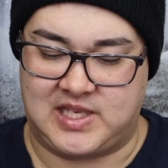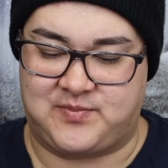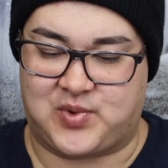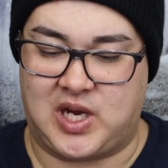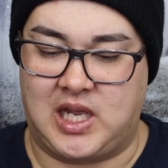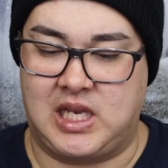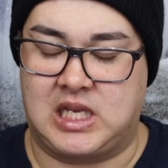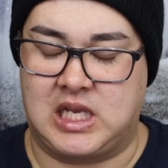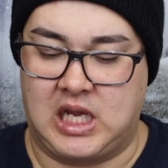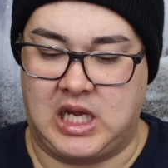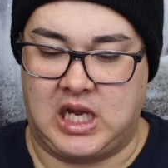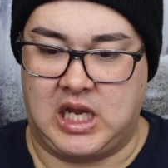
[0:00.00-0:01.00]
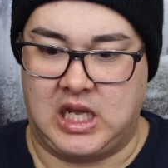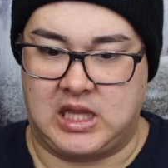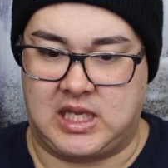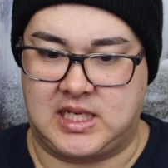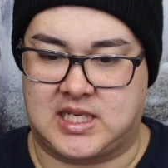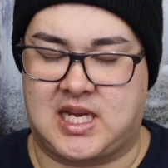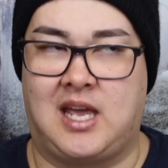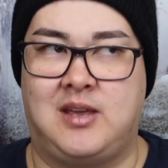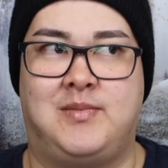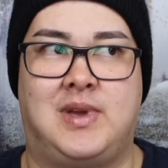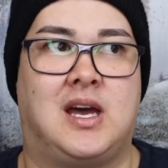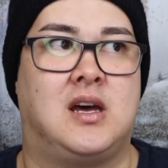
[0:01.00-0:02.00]
brand. This came
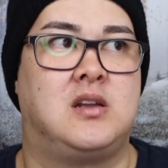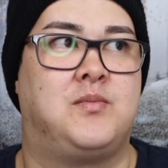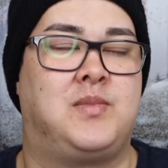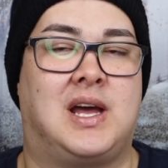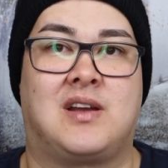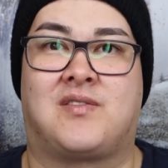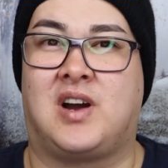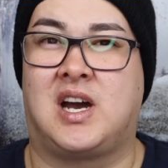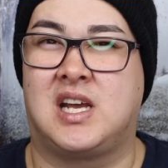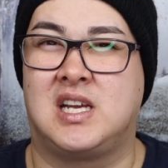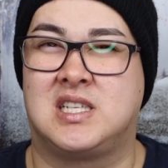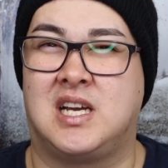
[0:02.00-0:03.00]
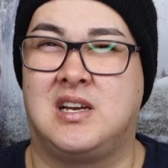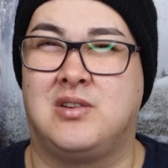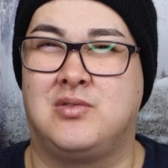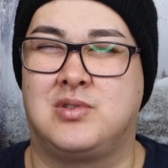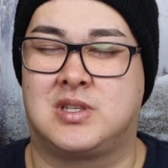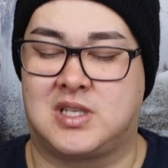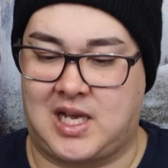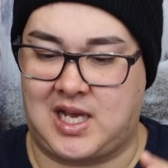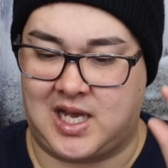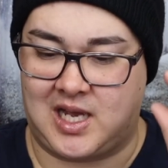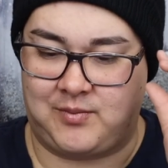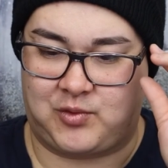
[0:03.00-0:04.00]
out Black Friday sales,
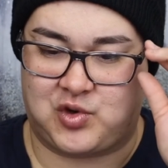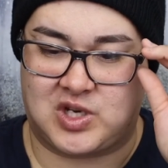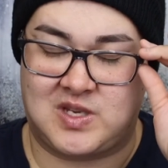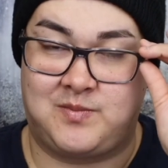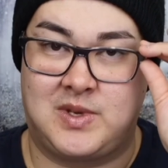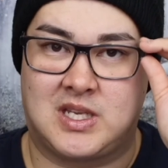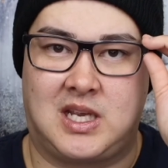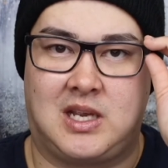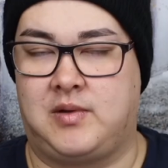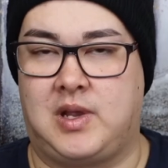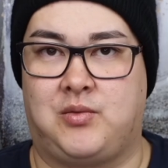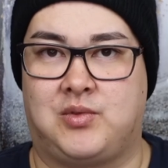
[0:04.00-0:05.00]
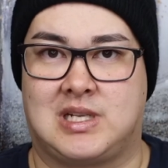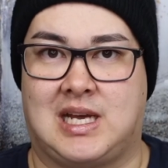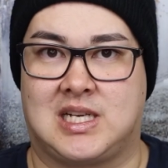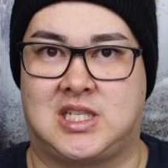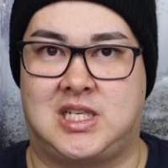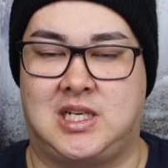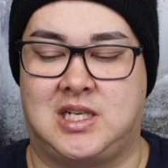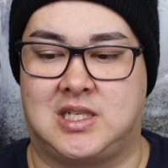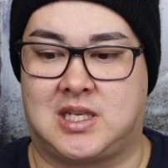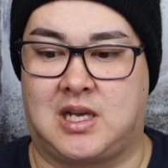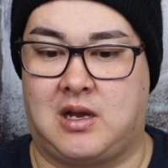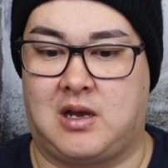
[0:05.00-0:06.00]
um, Christmas. It, it was last year's
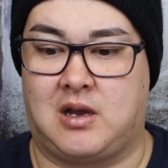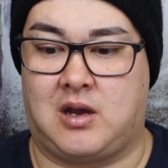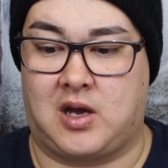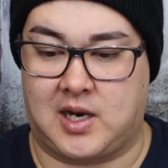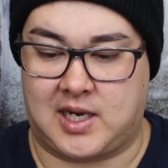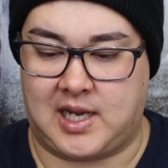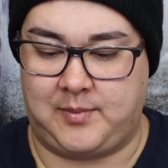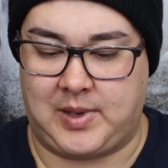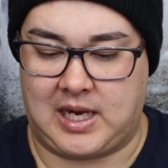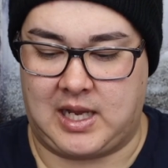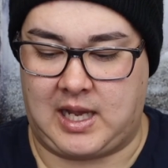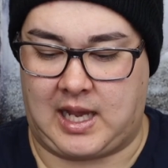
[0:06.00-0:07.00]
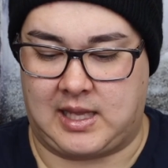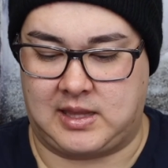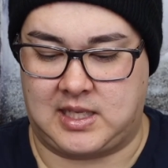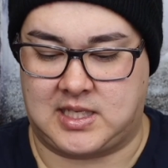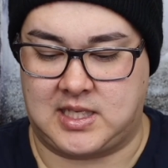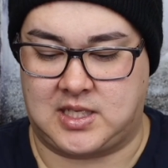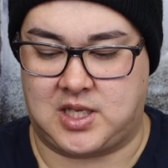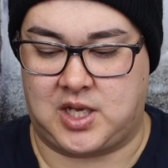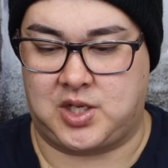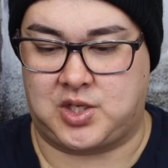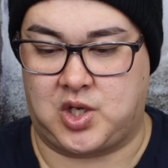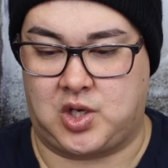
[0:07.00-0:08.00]
holiday palette, and this is the
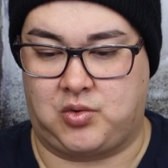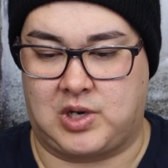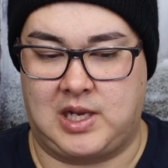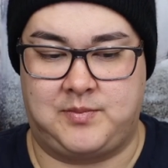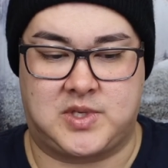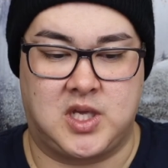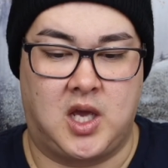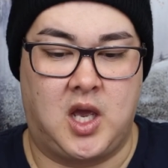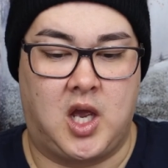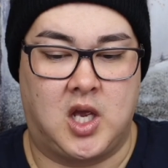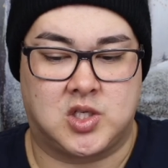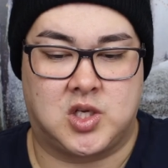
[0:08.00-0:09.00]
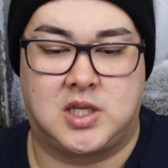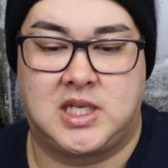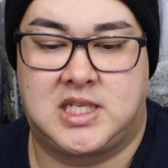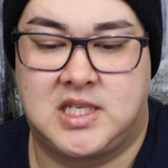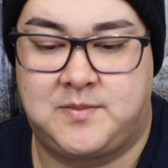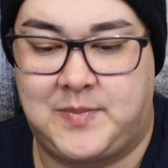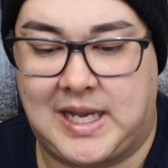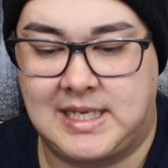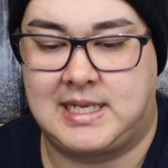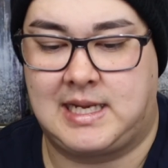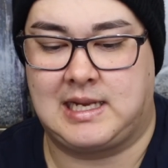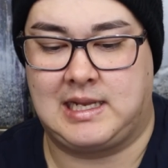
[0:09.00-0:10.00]
Eternal Eclipse. So this is
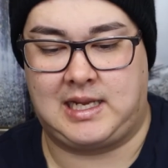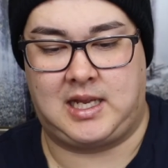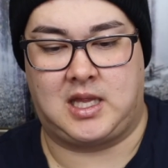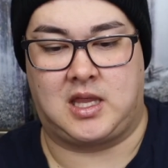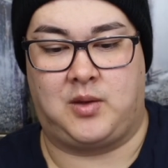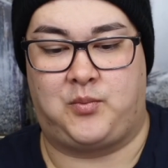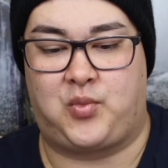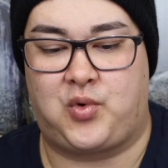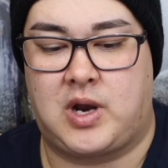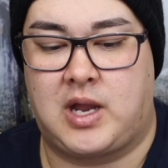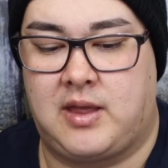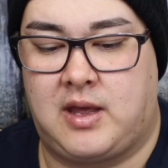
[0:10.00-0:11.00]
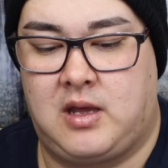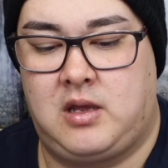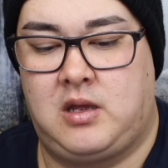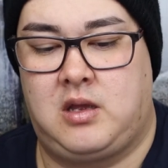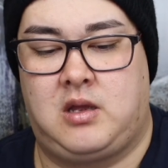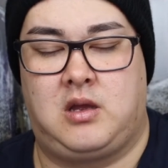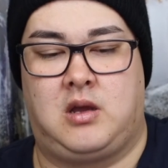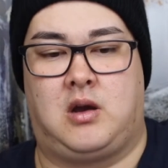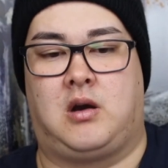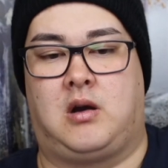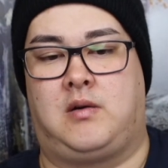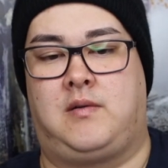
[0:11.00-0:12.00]
basically the brother
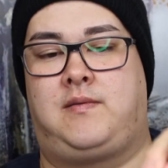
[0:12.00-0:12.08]
of